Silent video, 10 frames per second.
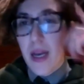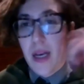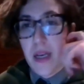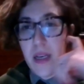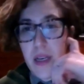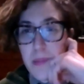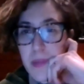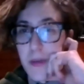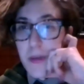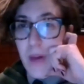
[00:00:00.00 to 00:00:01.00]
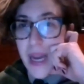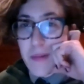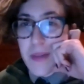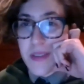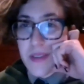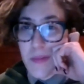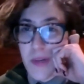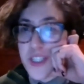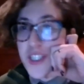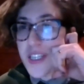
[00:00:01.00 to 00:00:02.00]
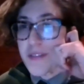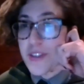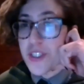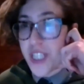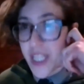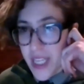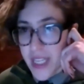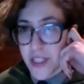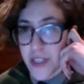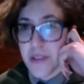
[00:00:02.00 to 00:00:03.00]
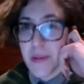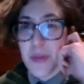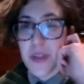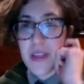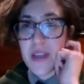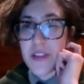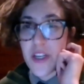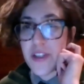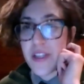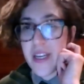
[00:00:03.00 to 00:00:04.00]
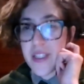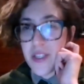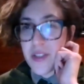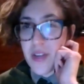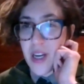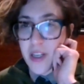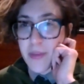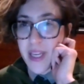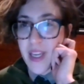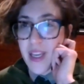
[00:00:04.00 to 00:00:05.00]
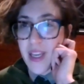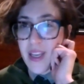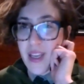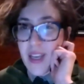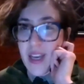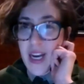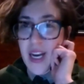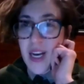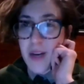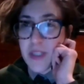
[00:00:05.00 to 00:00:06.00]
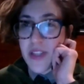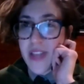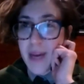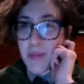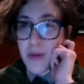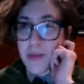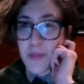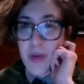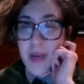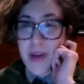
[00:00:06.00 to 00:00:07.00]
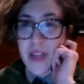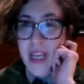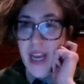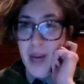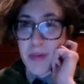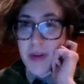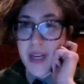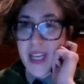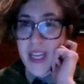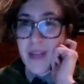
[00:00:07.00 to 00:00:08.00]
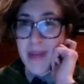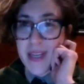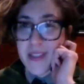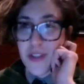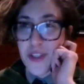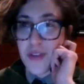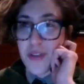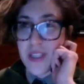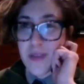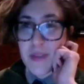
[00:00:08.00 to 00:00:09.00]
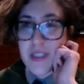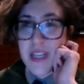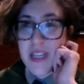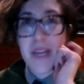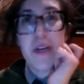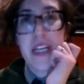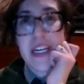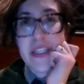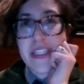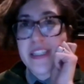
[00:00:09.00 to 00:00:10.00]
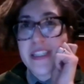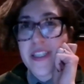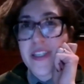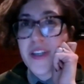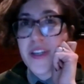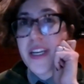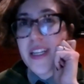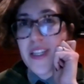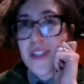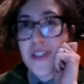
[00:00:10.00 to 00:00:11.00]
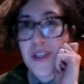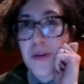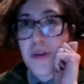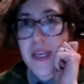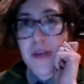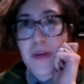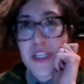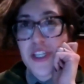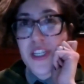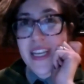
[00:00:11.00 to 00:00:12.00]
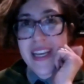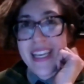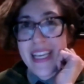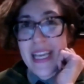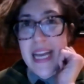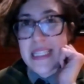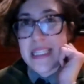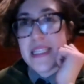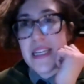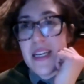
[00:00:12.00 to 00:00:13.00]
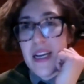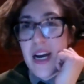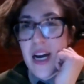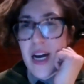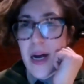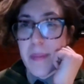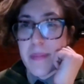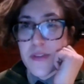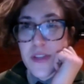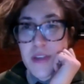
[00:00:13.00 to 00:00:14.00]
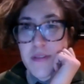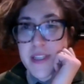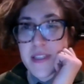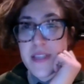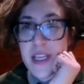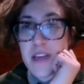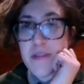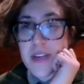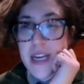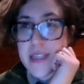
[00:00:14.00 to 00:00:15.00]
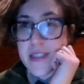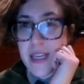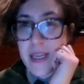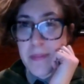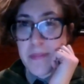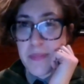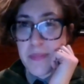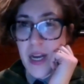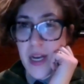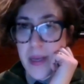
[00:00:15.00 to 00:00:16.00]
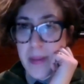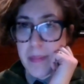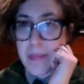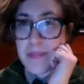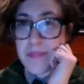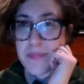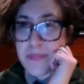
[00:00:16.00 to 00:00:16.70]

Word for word: Um, why was Washington of Virginia chosen to be put in charge of the Continental Army, uh, which at that point was primarily operating in Massachusetts? Was anyone else considered? This is a great question. Yes. Um, so Francis, thank you for asking. Um,